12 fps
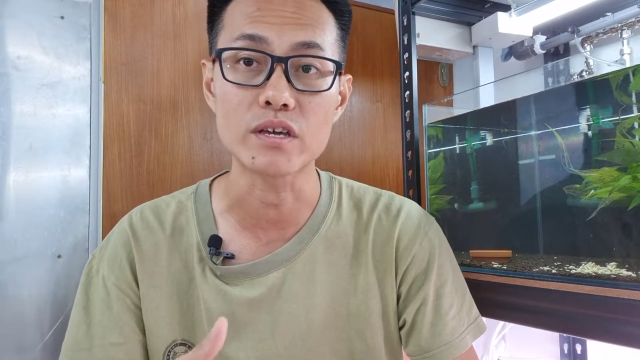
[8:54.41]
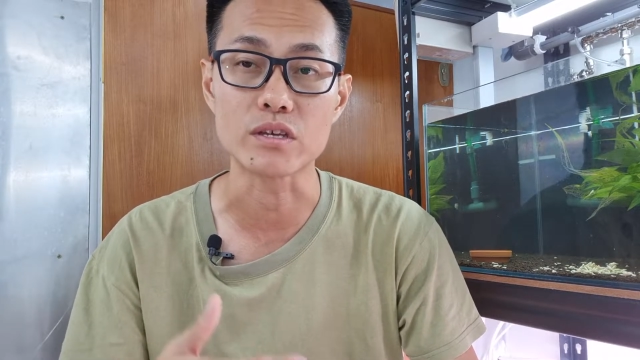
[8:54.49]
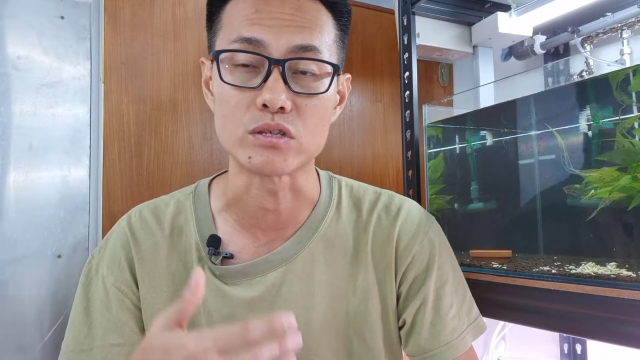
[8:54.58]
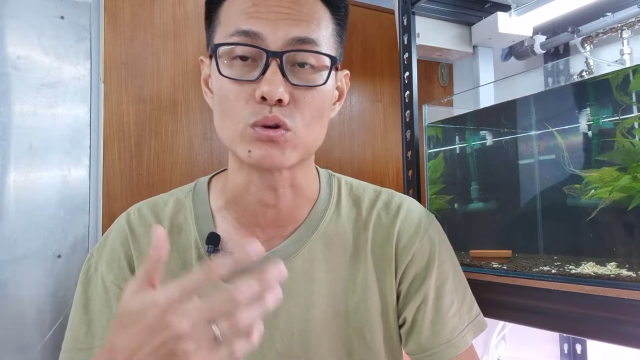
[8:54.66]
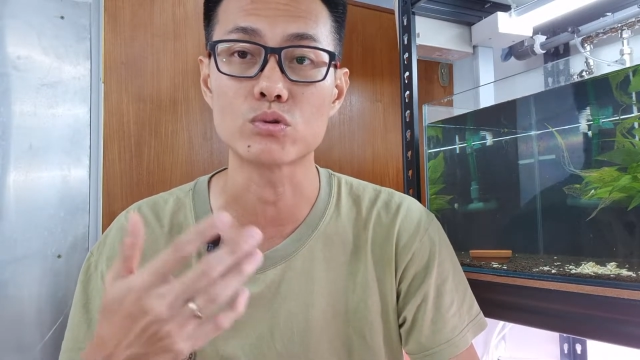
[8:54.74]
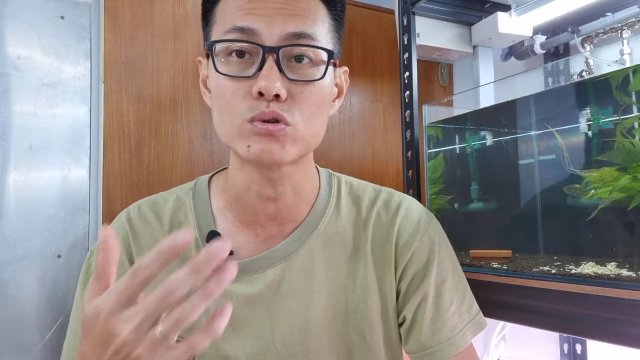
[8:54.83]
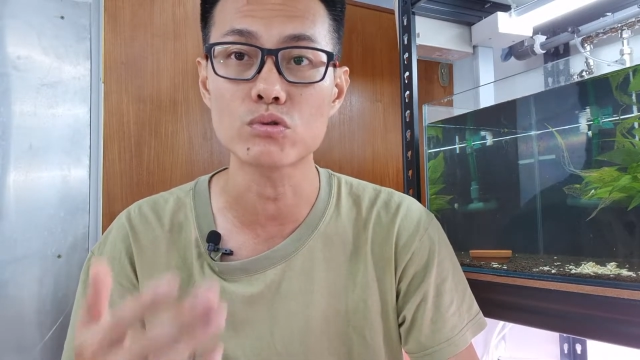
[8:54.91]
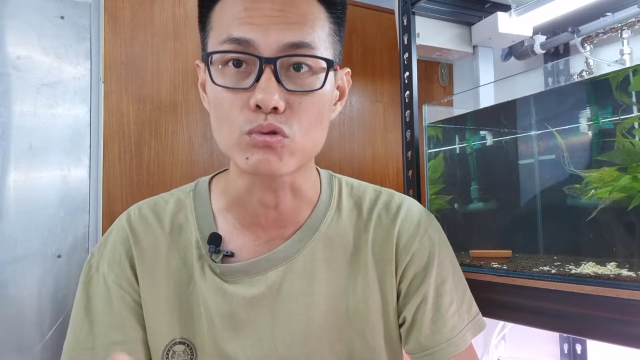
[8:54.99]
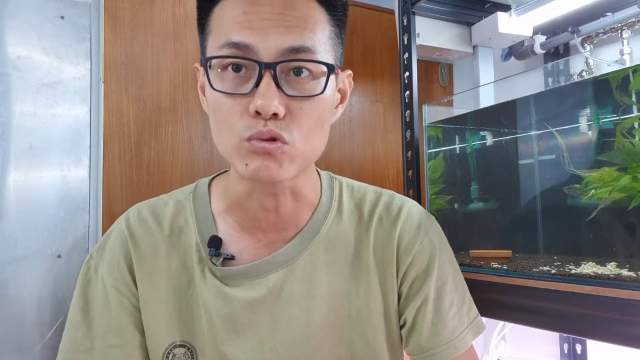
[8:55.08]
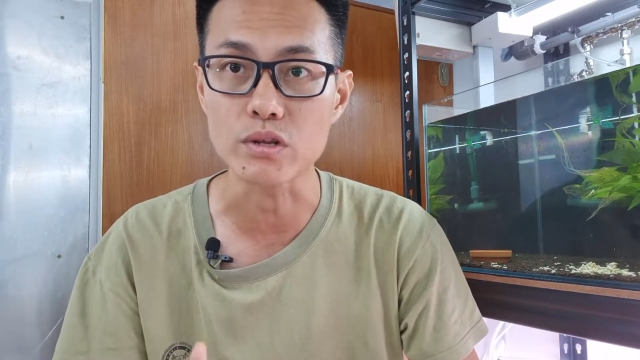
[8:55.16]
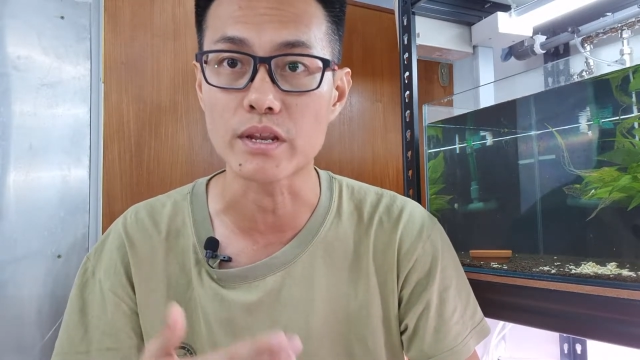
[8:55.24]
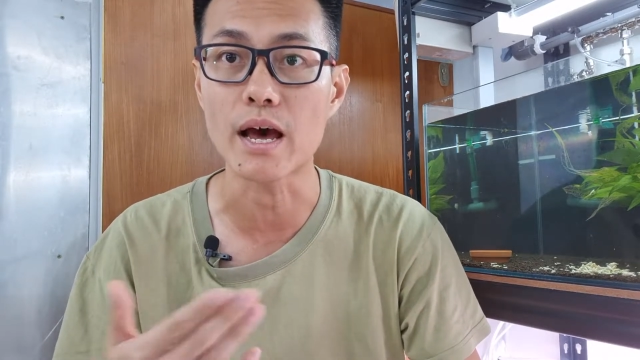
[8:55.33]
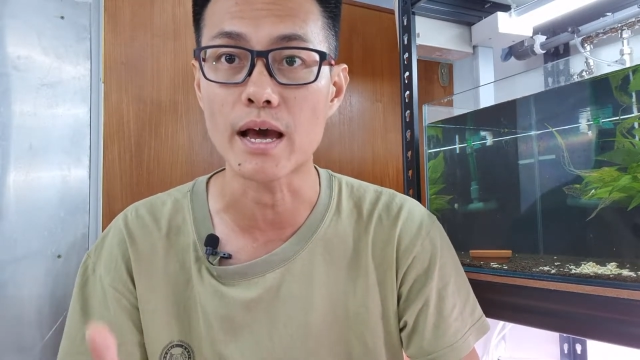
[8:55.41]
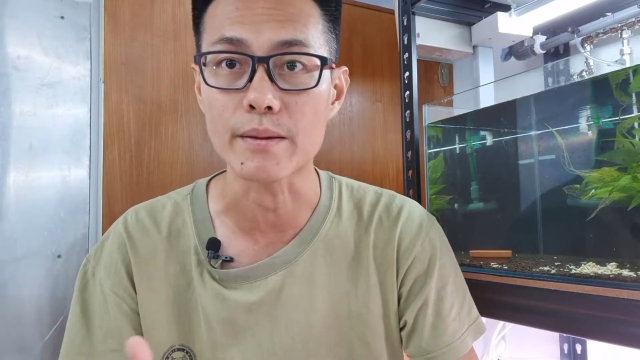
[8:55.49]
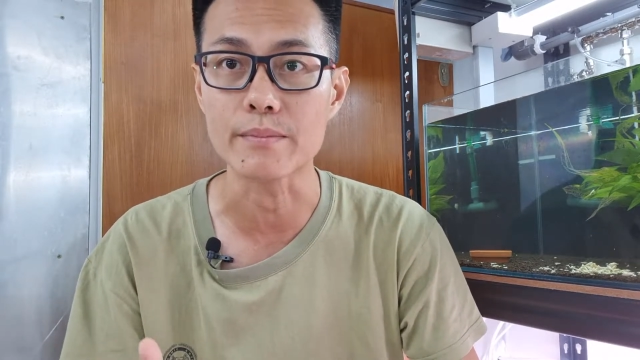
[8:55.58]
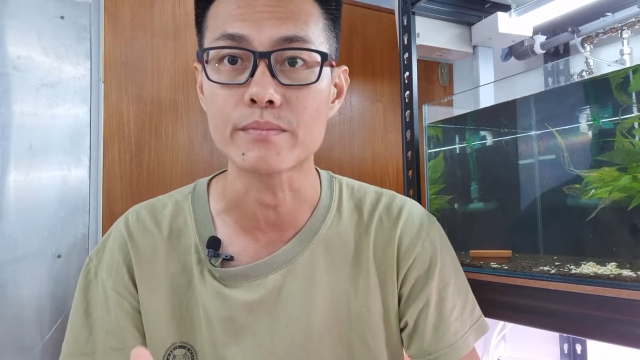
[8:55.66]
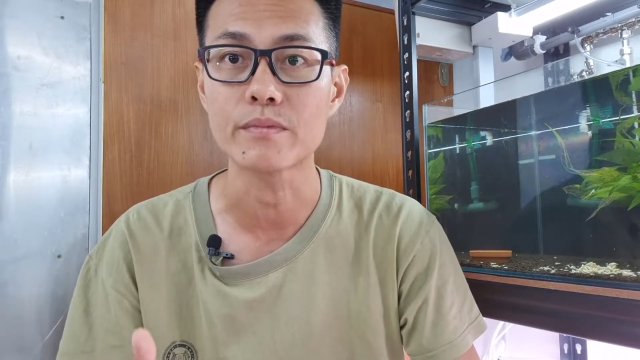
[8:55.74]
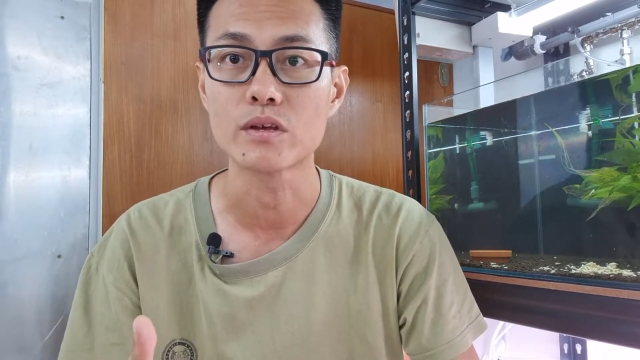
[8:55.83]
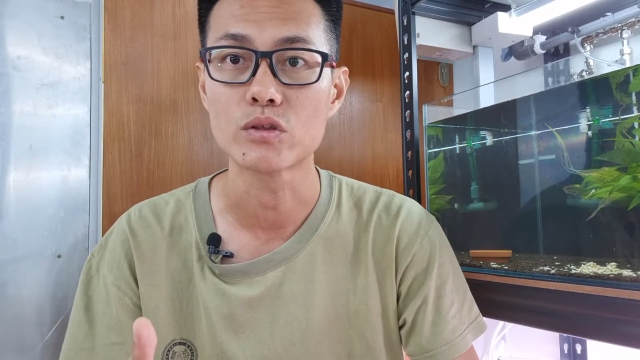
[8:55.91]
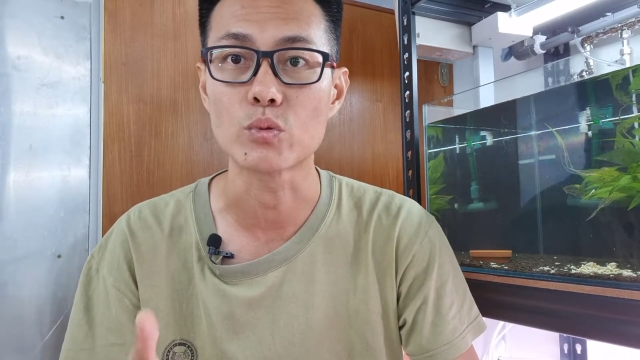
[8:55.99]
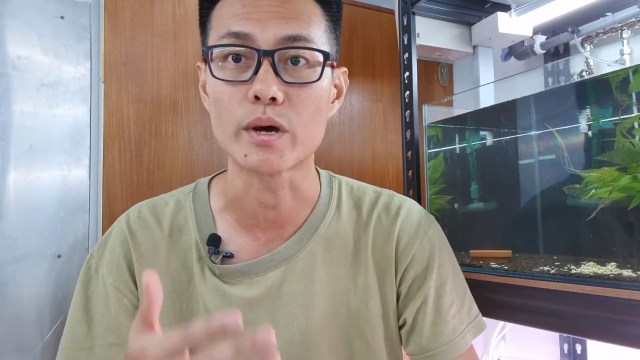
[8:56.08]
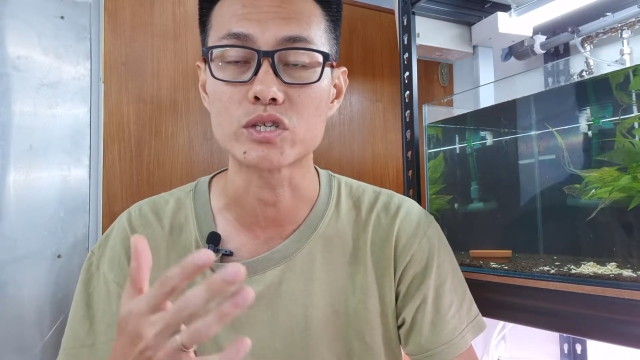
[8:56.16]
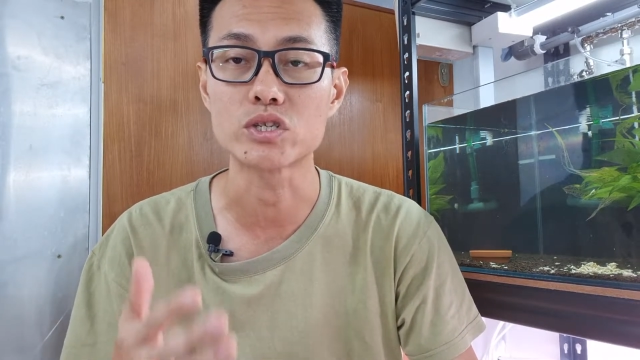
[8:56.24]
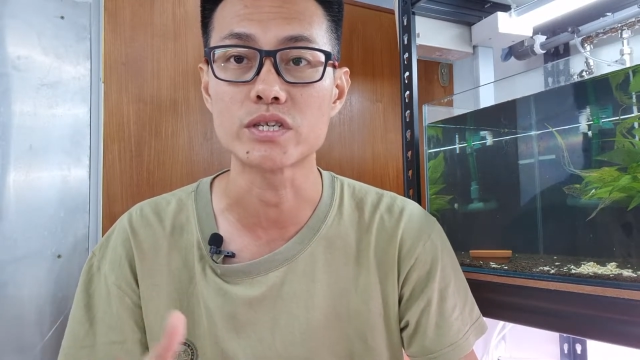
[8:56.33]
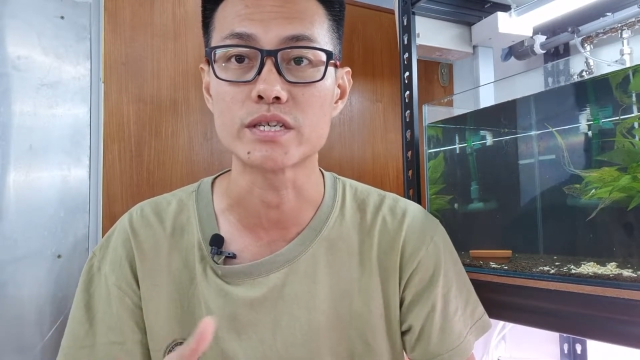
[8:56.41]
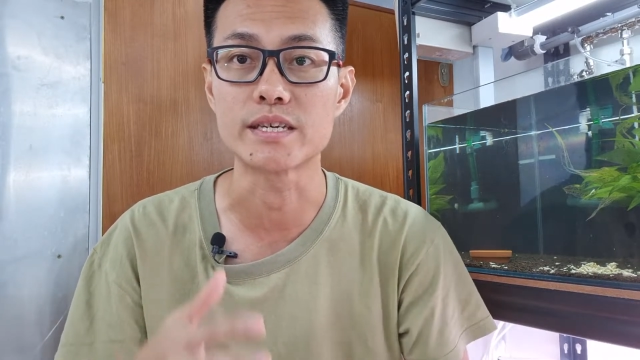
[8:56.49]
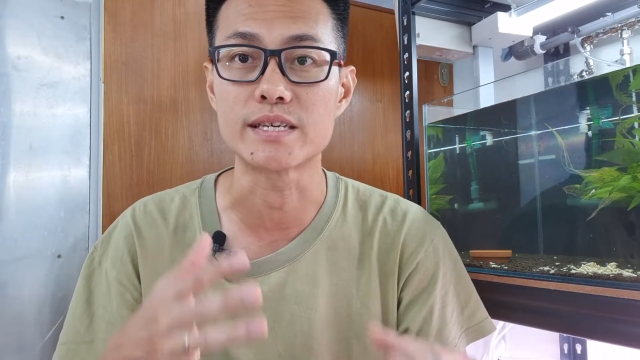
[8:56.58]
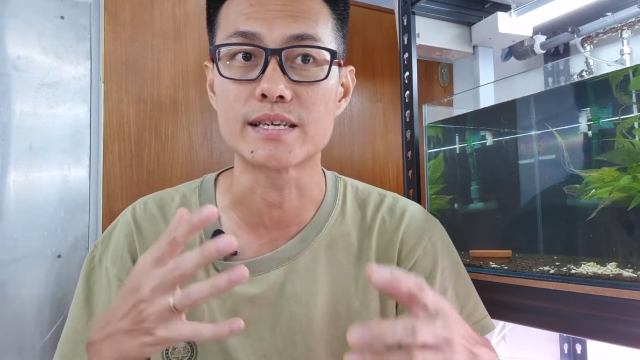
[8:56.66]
it's also a good time to actually